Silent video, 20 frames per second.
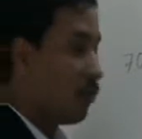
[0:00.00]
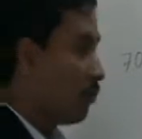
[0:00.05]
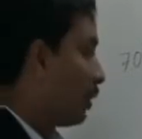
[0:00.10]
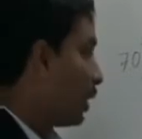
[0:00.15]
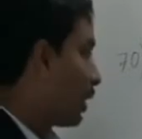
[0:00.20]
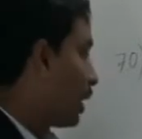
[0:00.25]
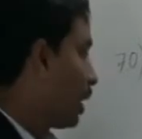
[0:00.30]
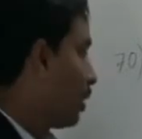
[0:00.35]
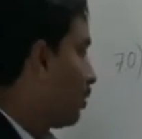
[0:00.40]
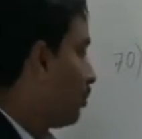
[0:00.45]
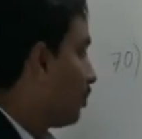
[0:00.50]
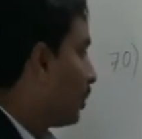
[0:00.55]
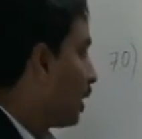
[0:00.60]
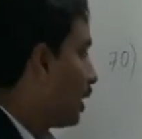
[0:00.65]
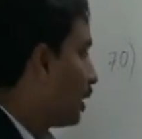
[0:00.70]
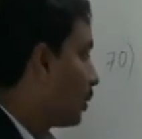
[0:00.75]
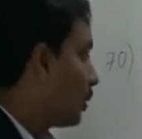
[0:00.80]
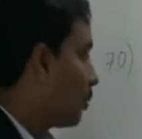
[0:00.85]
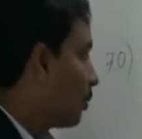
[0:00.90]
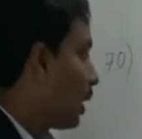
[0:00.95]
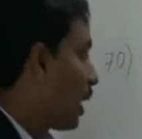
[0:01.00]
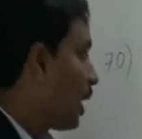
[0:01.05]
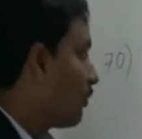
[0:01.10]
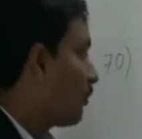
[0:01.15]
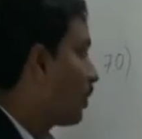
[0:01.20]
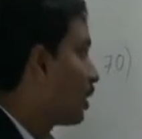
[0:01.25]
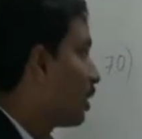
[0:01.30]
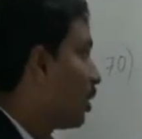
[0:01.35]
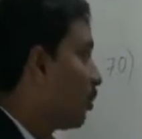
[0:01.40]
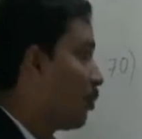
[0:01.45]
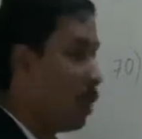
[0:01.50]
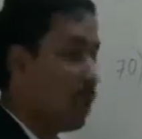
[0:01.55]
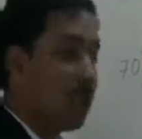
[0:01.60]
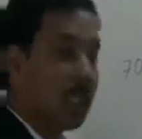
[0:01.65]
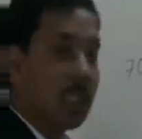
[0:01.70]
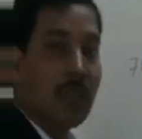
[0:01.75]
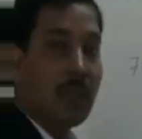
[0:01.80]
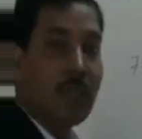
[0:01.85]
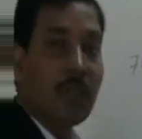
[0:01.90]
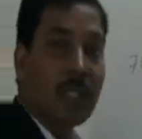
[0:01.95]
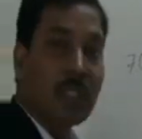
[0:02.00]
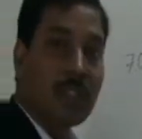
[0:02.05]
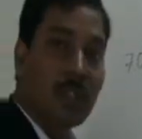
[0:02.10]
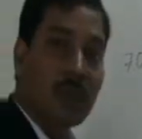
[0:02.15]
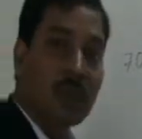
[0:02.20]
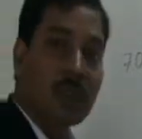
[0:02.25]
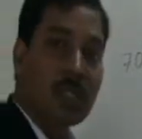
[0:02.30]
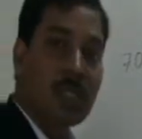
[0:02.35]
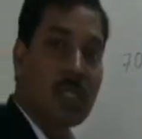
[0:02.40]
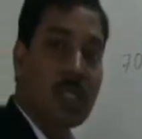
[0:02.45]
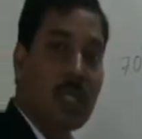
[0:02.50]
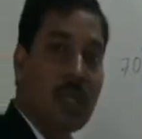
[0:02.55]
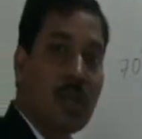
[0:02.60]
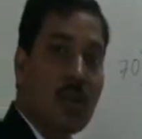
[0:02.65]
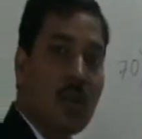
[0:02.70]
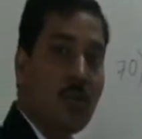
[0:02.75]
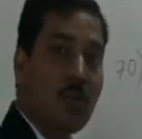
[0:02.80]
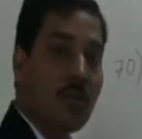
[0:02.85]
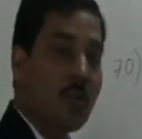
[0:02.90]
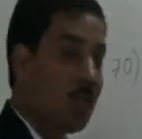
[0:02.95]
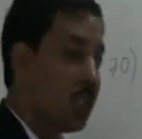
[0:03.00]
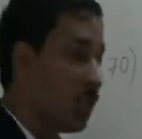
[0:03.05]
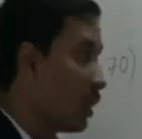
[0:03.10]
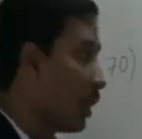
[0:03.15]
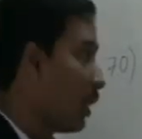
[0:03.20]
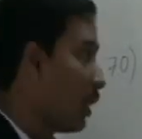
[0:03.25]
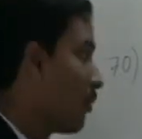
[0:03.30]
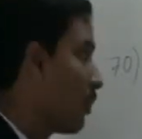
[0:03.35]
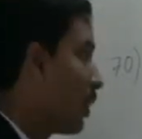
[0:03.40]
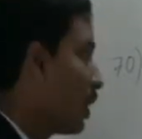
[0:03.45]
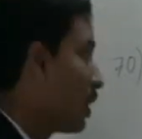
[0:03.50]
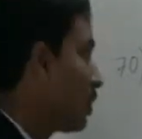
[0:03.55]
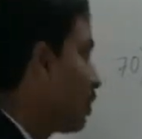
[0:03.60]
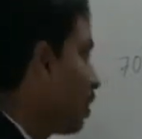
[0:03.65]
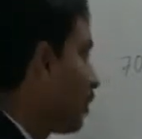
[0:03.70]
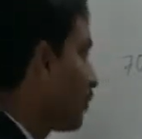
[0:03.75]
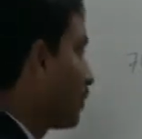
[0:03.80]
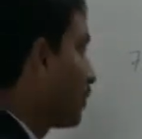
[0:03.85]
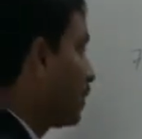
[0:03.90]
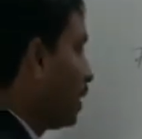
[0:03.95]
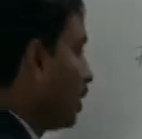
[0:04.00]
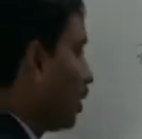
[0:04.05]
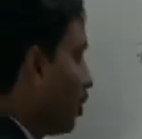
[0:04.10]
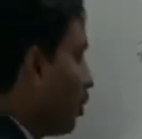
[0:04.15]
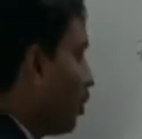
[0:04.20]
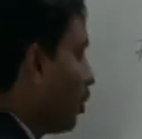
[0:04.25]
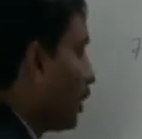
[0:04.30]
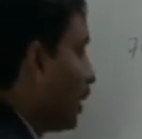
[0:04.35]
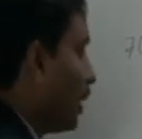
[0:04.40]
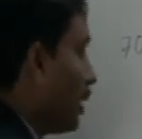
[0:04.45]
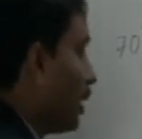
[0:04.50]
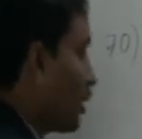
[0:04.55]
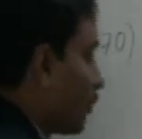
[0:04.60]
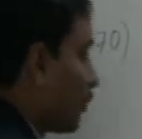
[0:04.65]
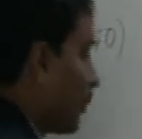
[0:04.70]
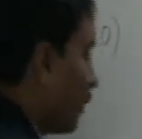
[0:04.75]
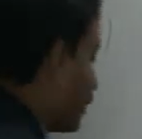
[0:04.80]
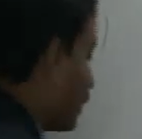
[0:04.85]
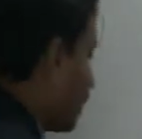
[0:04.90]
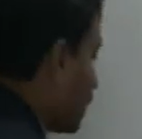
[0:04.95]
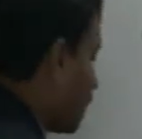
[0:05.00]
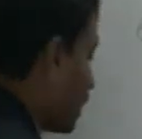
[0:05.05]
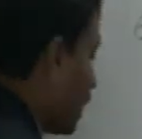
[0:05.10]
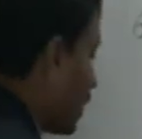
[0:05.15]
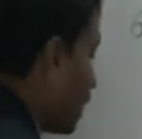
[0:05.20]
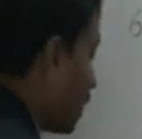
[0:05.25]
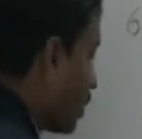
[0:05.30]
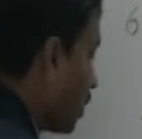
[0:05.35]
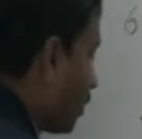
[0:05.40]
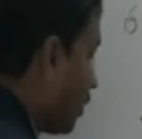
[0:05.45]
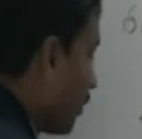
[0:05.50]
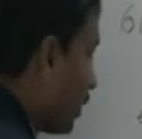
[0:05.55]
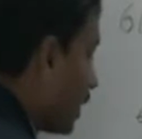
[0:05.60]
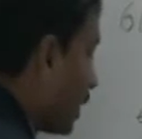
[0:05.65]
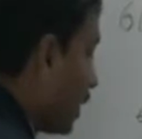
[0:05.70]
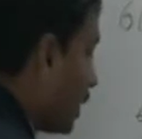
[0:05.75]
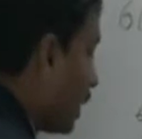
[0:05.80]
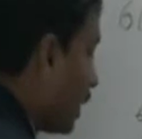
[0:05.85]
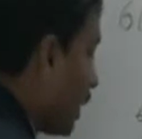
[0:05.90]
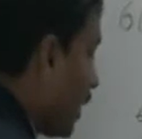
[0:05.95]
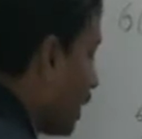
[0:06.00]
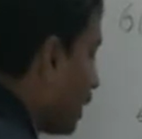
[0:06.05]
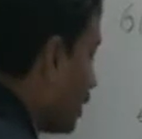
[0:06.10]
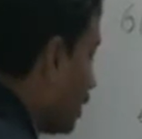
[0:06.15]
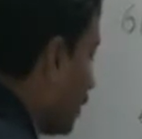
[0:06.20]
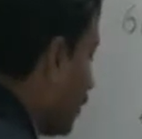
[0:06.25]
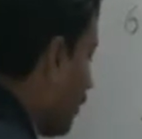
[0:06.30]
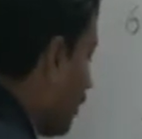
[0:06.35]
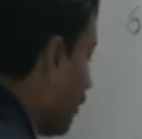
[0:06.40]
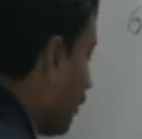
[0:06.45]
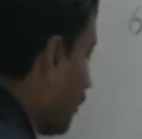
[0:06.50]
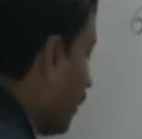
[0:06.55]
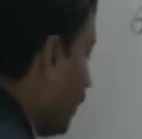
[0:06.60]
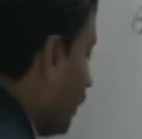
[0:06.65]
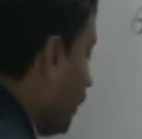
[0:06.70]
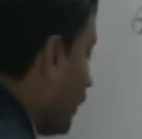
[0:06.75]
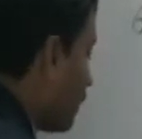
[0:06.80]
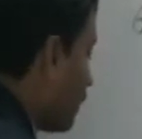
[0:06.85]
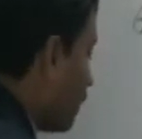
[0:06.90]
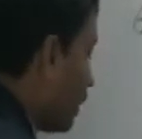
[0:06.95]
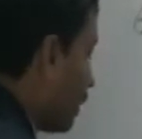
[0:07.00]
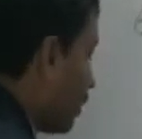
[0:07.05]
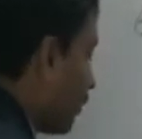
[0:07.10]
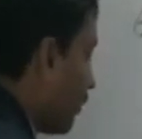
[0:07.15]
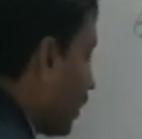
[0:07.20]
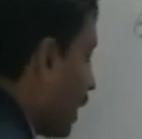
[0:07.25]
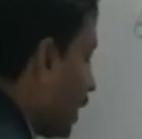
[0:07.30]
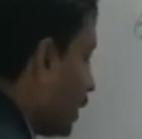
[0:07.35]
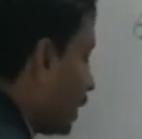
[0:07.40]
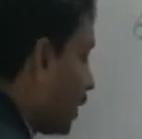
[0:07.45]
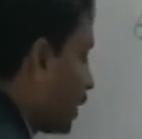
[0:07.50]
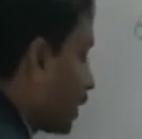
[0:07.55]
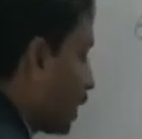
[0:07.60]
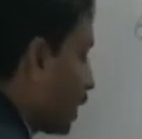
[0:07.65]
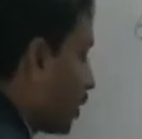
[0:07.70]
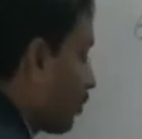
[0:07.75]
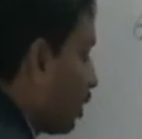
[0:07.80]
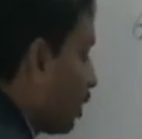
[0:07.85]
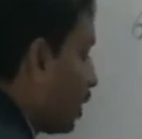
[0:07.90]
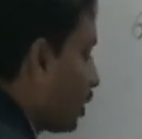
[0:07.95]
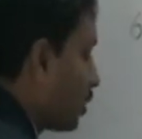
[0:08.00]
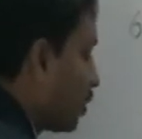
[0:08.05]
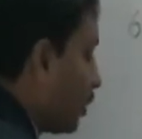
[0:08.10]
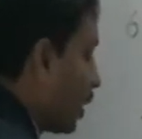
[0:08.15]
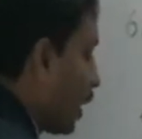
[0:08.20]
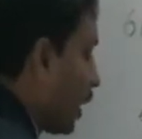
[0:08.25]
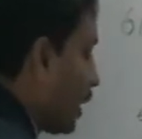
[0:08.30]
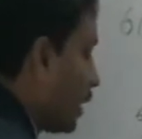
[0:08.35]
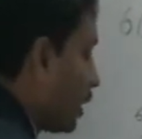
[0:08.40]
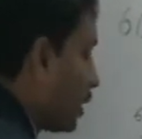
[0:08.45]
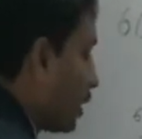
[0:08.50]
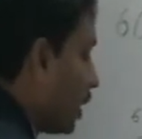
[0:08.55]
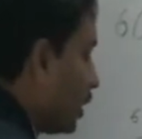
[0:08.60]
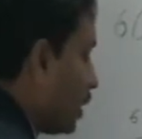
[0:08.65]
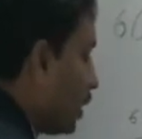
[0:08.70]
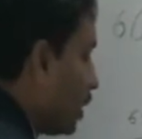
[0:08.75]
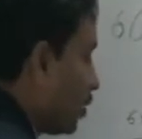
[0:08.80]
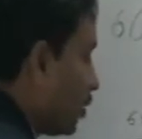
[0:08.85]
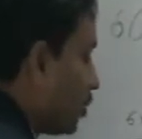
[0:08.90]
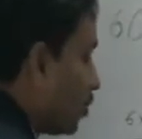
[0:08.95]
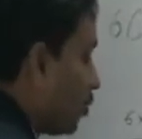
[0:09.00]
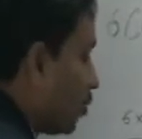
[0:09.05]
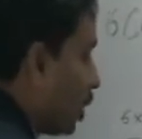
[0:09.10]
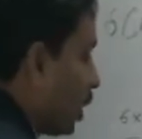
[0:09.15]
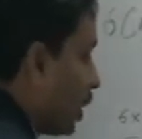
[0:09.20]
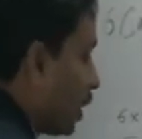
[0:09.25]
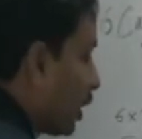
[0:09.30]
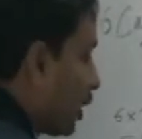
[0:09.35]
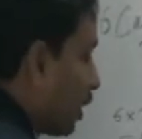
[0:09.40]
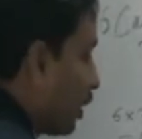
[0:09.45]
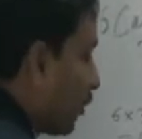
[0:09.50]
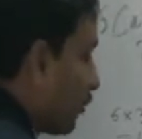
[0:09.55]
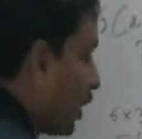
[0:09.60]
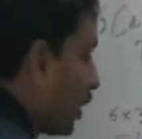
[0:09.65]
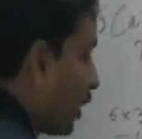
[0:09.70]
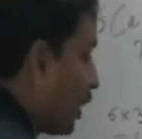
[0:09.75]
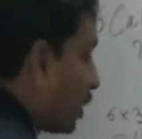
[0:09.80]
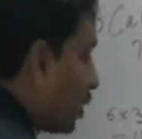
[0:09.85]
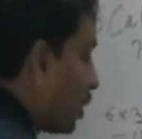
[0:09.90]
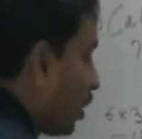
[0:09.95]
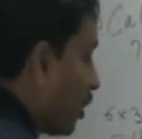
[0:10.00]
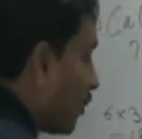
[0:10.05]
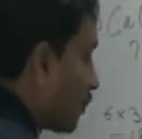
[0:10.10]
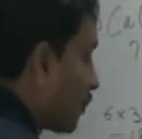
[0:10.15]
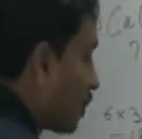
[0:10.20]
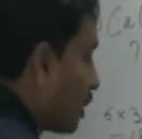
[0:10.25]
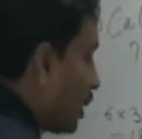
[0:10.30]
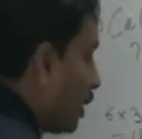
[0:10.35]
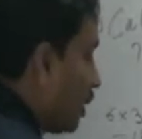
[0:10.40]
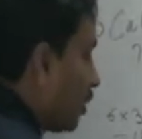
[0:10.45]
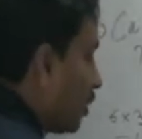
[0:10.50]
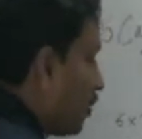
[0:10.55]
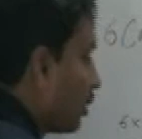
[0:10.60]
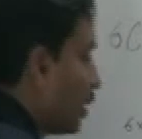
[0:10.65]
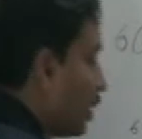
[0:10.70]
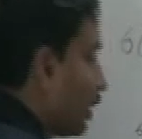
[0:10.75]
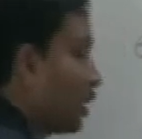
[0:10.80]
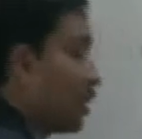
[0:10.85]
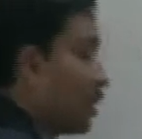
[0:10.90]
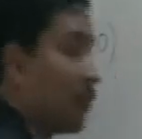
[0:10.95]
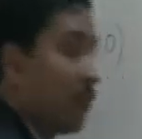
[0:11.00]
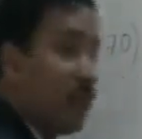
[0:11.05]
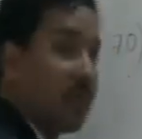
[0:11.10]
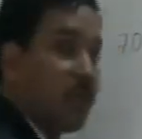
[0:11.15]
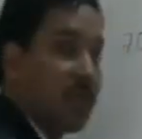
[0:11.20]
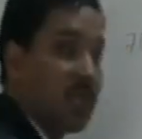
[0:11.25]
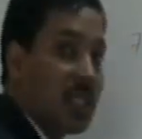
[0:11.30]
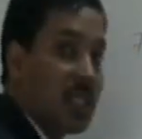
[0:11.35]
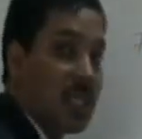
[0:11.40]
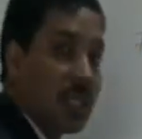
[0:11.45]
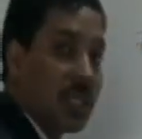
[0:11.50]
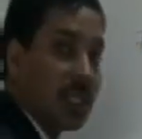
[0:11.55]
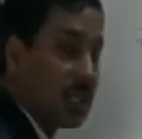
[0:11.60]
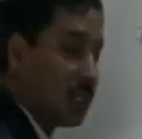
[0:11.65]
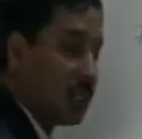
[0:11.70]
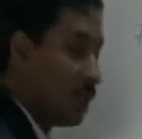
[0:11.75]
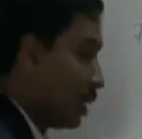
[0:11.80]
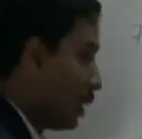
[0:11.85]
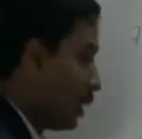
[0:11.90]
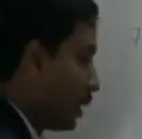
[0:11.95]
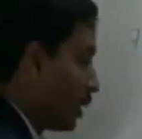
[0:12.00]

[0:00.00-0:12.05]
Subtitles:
We can multiply with the molecular weight of CaO. Molecular weight of CaO is 56. So we can write weight required is equal to 18 into molecular weight of CaO, that is 56.